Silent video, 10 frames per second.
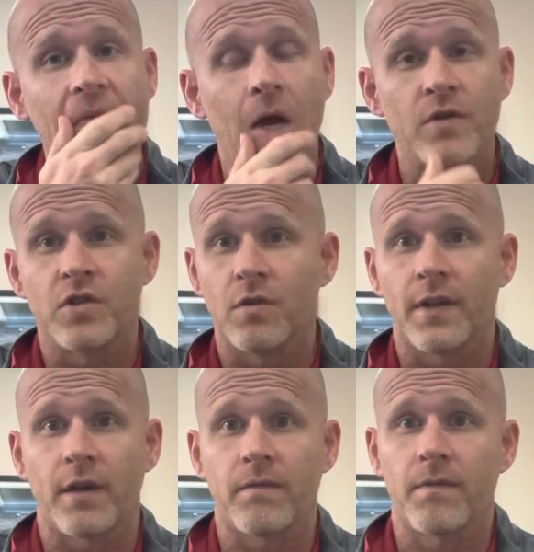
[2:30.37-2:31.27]
I was doing
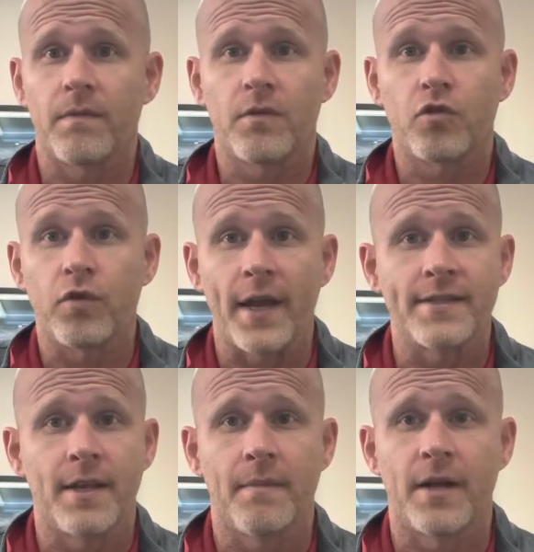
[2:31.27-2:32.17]
like
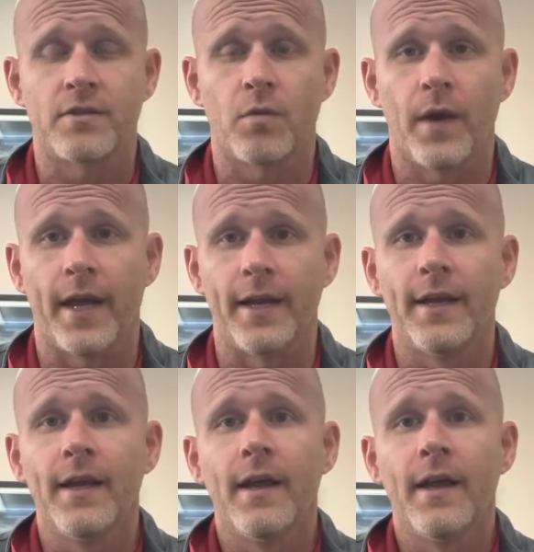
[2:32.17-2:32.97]
crazy amounts of weight,